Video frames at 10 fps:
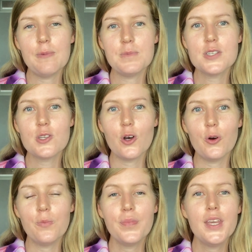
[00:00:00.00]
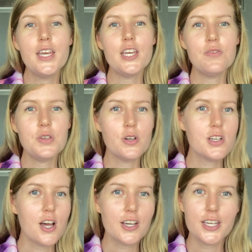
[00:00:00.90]
So if you're
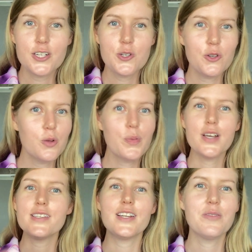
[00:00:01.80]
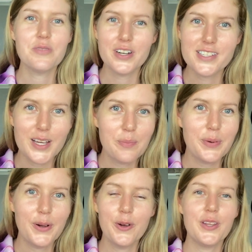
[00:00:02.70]
talking to the president, for
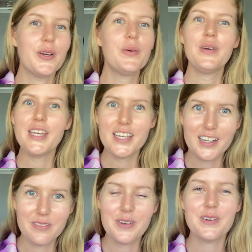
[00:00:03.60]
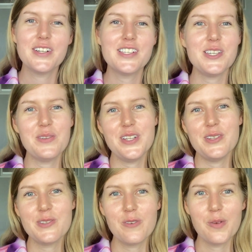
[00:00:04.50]
example, or the queen, of course, you would
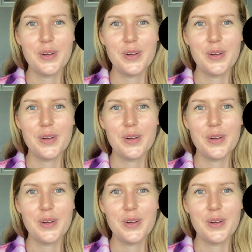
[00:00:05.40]
use formal